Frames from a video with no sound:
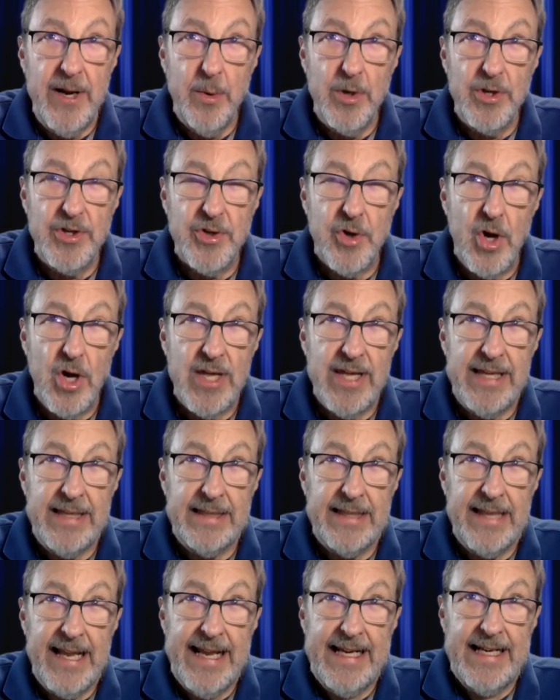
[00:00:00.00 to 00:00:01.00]
We're talking
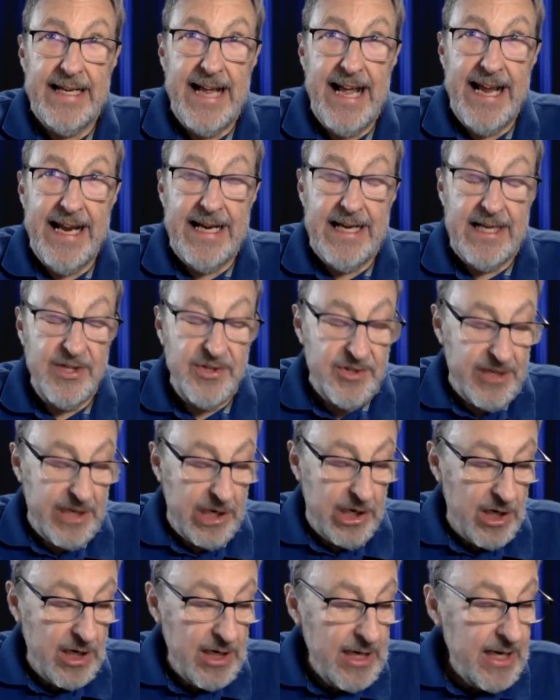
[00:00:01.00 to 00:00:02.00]
late 80s here.